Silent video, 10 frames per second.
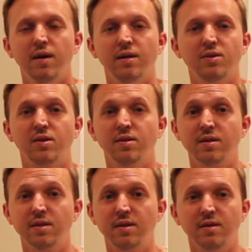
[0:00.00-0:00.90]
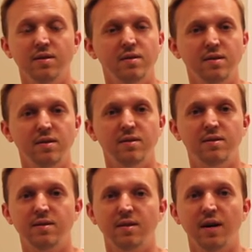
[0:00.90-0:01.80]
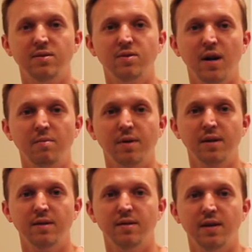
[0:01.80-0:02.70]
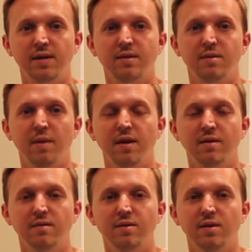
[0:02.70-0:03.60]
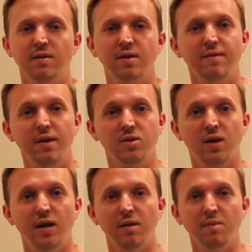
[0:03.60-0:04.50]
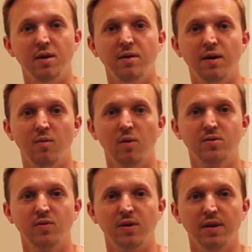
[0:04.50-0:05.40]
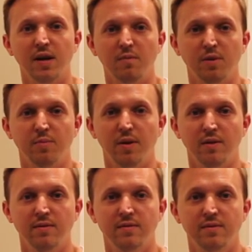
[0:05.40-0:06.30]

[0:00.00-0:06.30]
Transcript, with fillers: As you can see, it's not too complicated to dice a tomato, so give that a try and let me know how it works for you in the comments below.